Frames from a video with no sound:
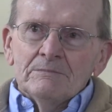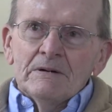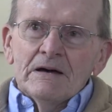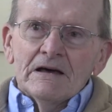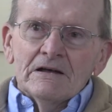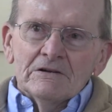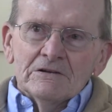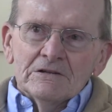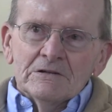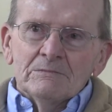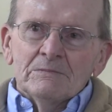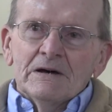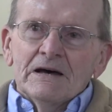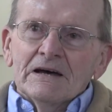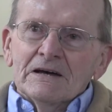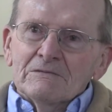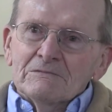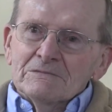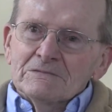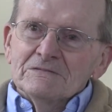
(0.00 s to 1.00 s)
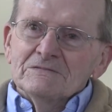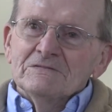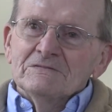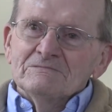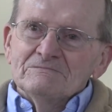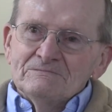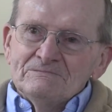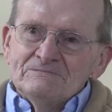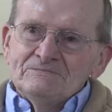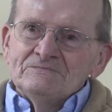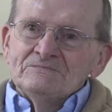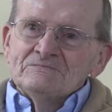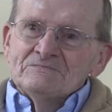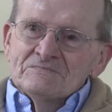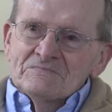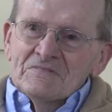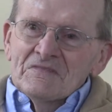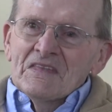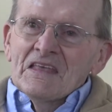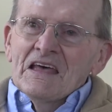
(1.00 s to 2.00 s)
a pat on the back.
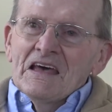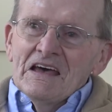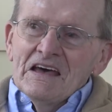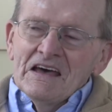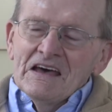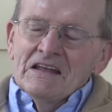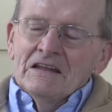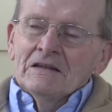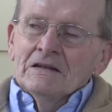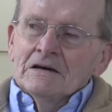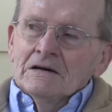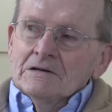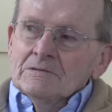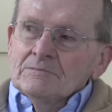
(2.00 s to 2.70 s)
And